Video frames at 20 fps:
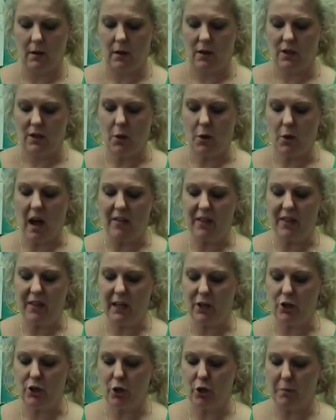So other
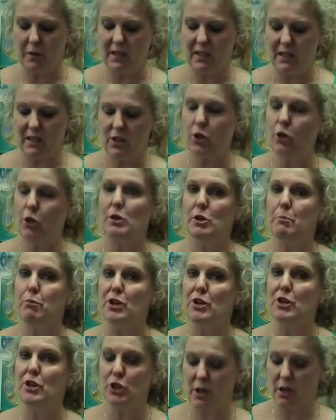contributors to
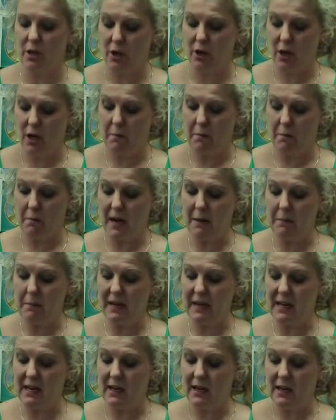depression may
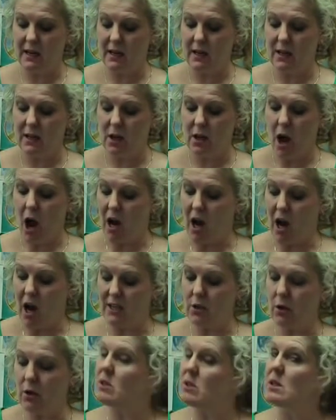be high
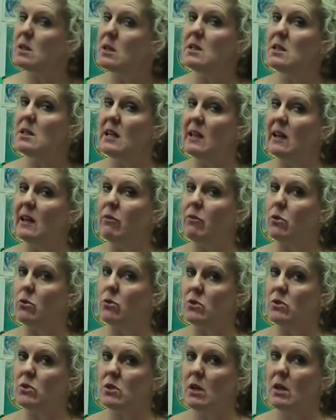toxicity
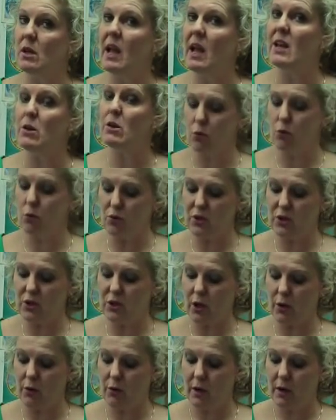levels and
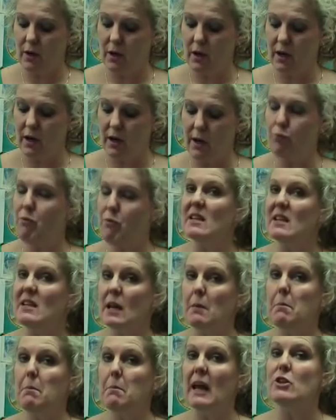also
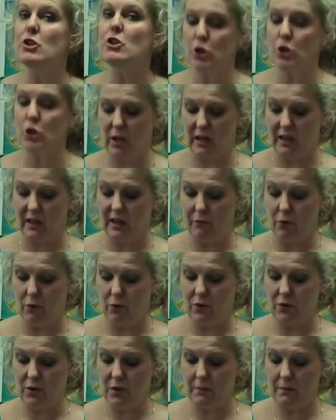erratic blood sugar
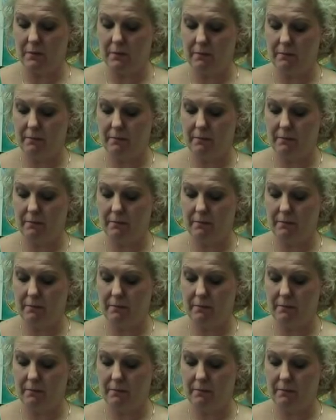levels.